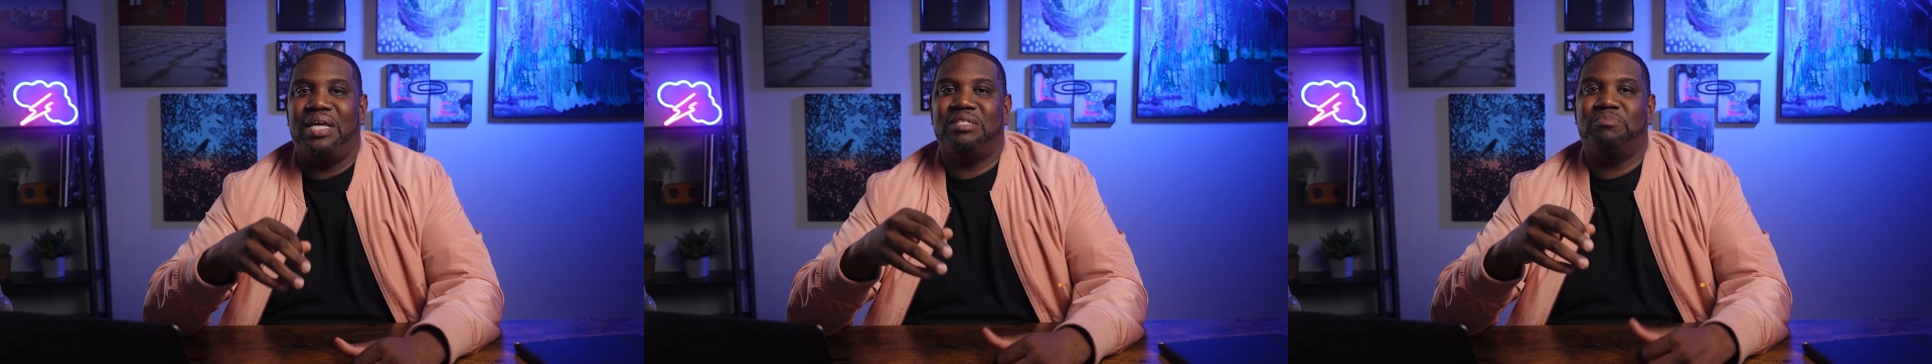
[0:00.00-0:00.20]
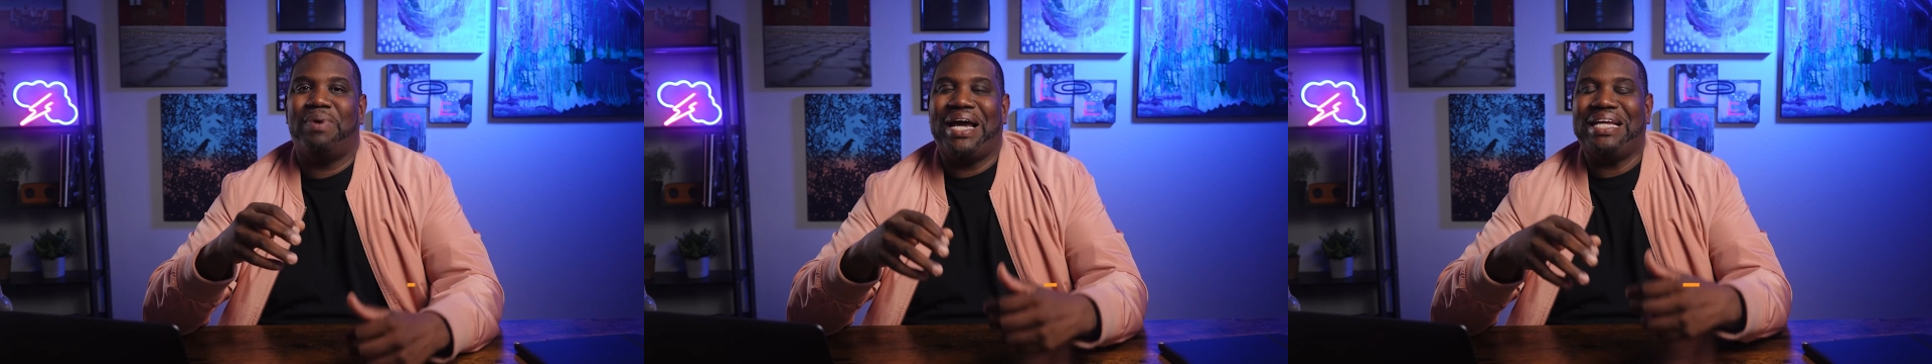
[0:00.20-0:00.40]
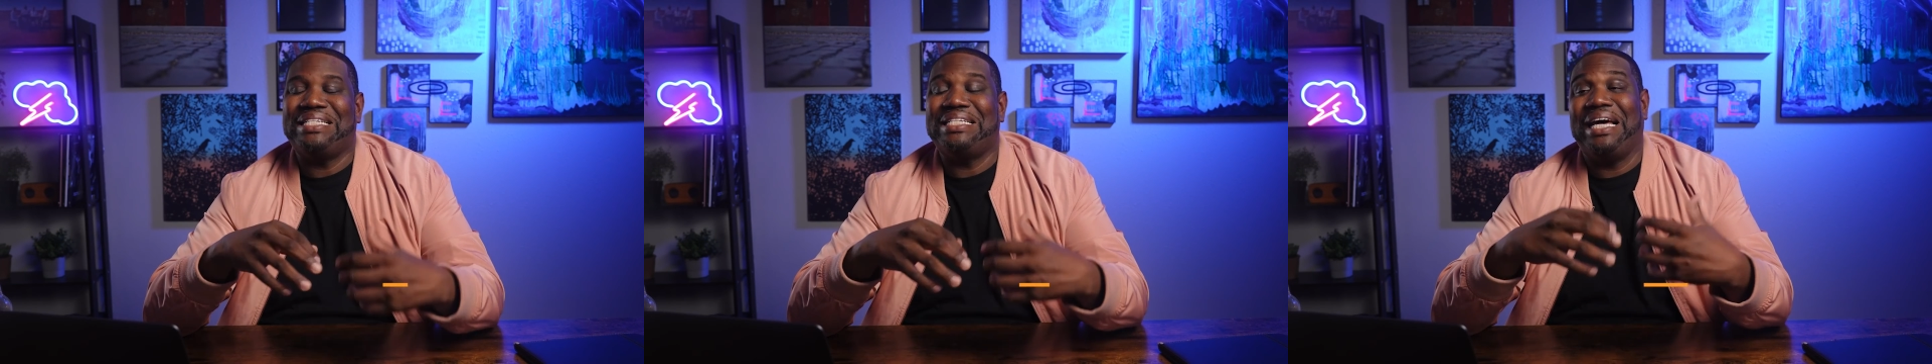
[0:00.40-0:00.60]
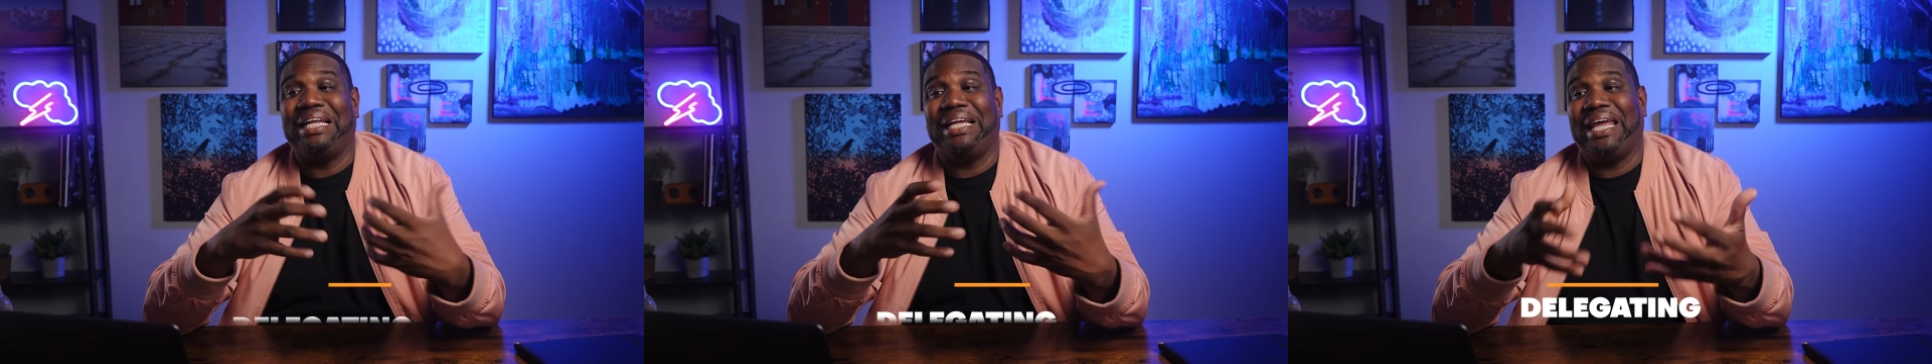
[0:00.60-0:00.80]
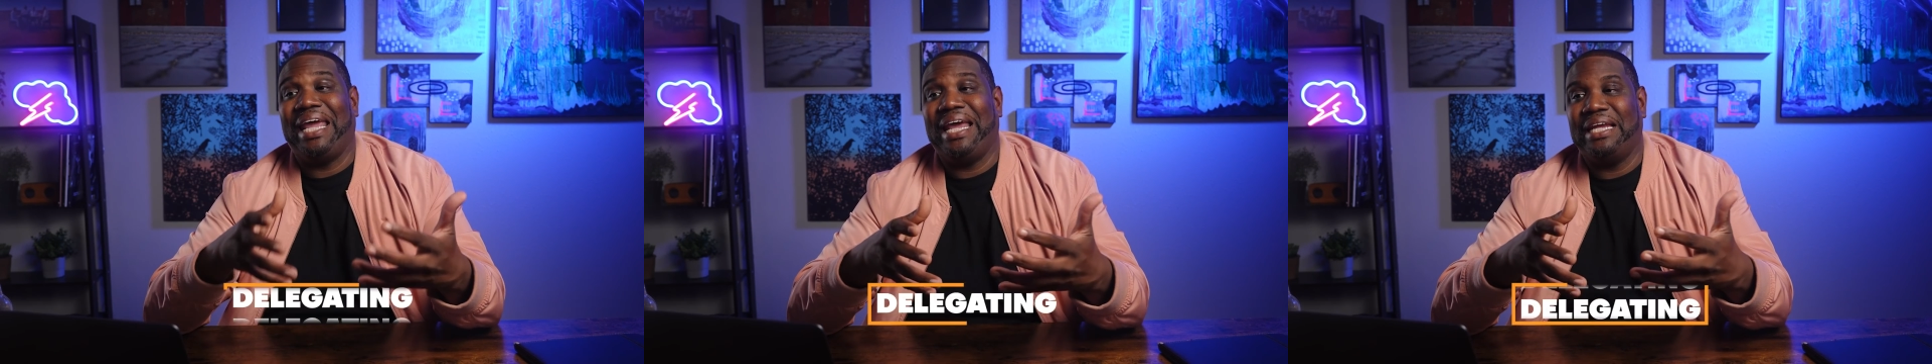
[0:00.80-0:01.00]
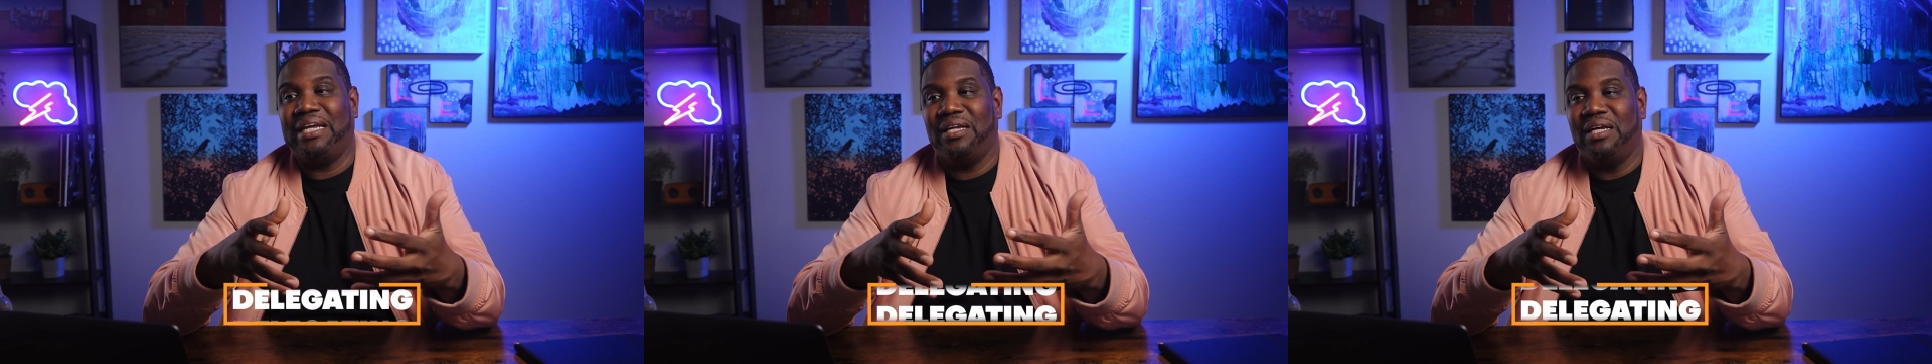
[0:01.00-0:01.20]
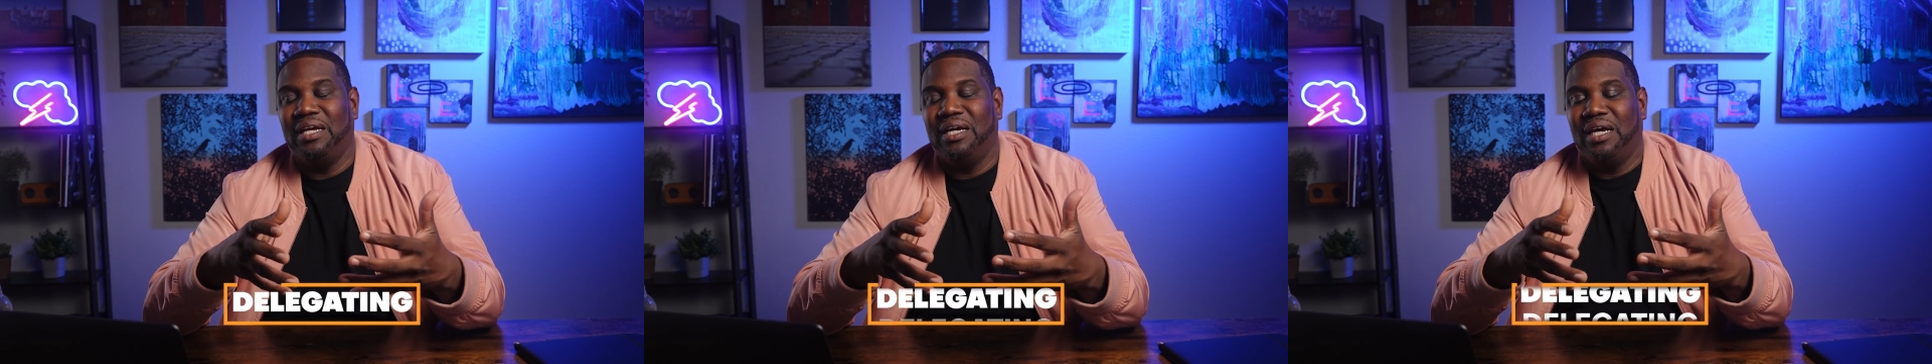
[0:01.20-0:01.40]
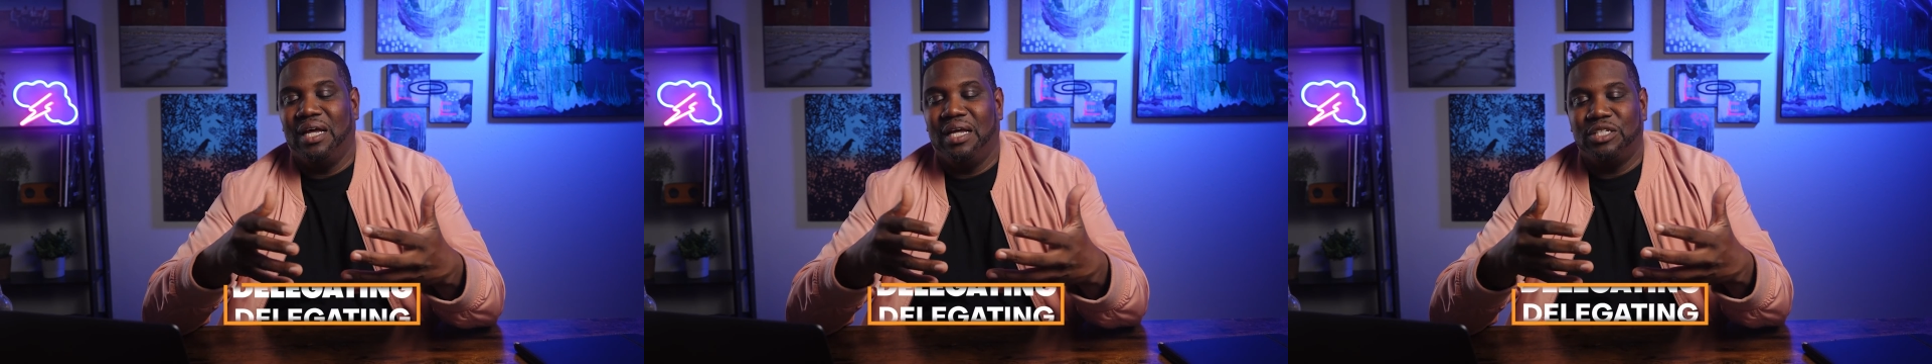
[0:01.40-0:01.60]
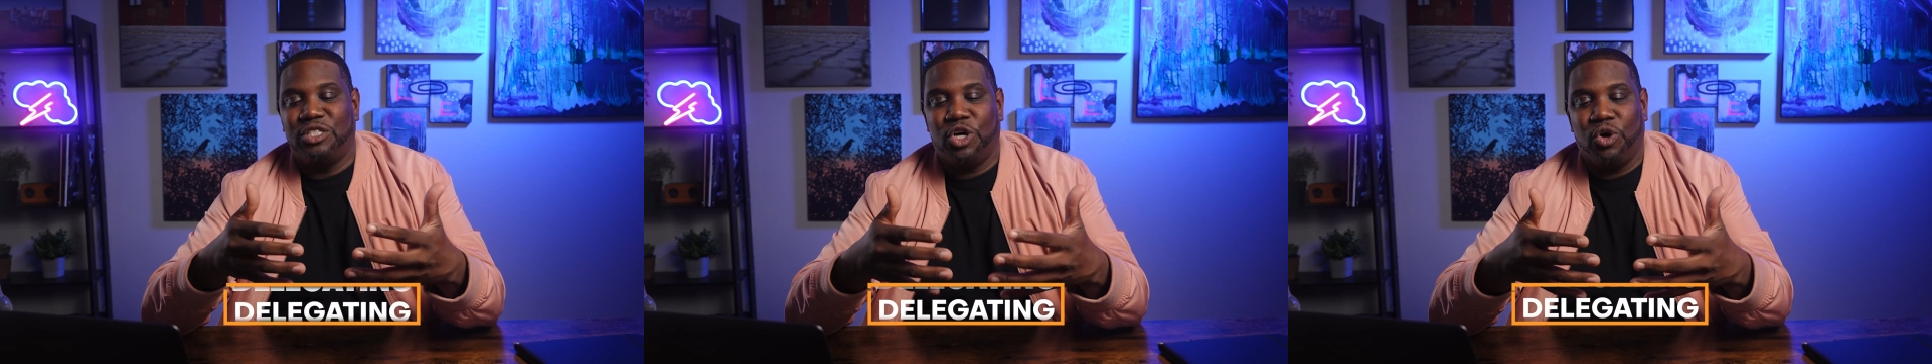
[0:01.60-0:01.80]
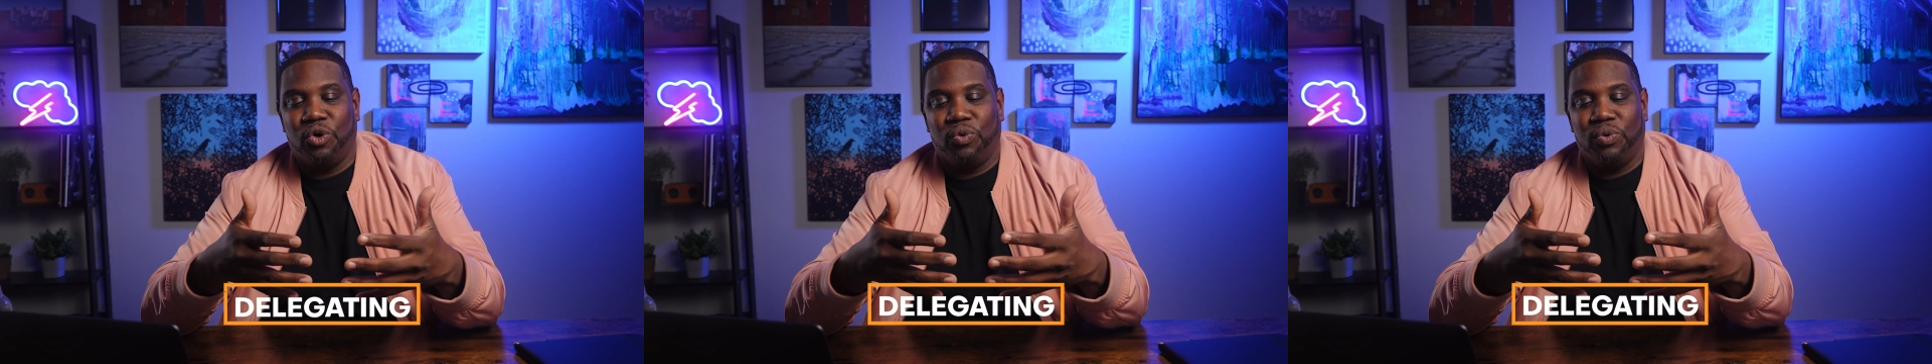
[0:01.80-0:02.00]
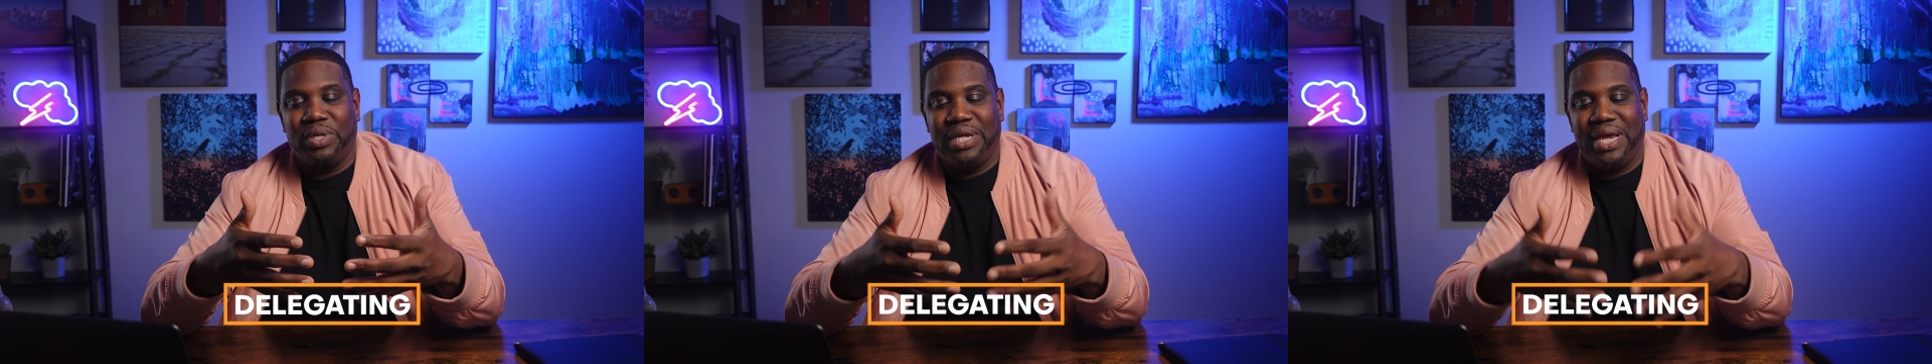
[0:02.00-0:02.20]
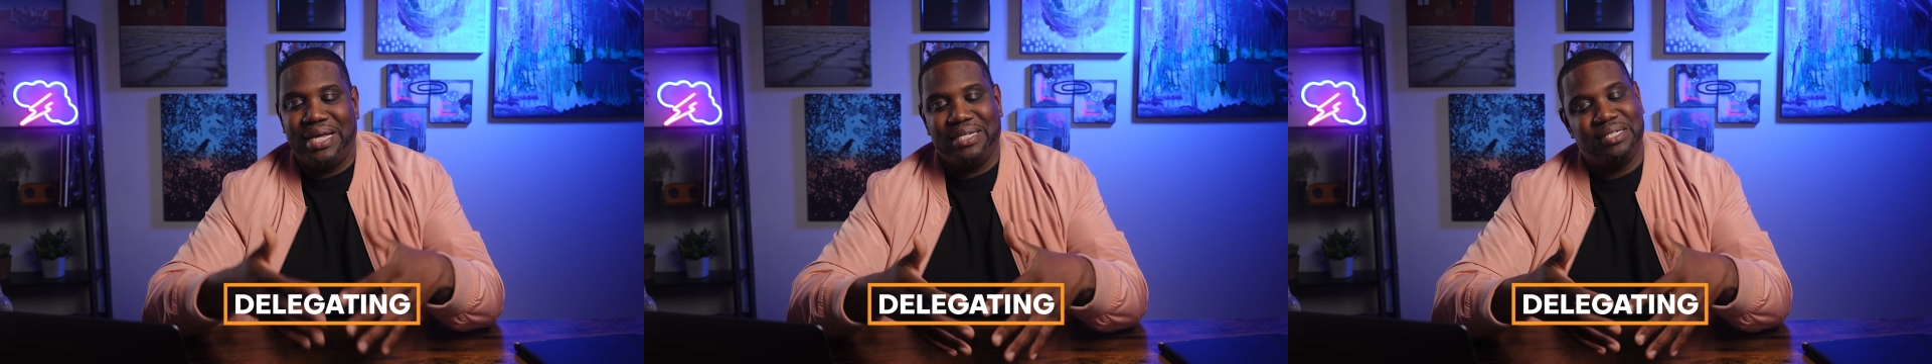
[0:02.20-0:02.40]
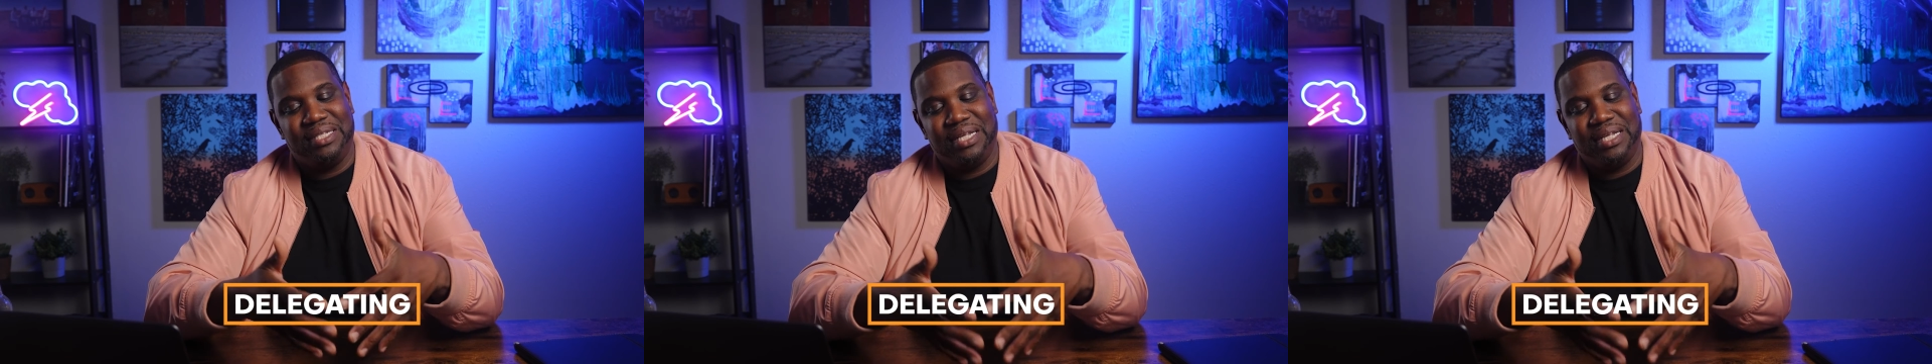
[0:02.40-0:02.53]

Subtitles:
is by delegating. So yes,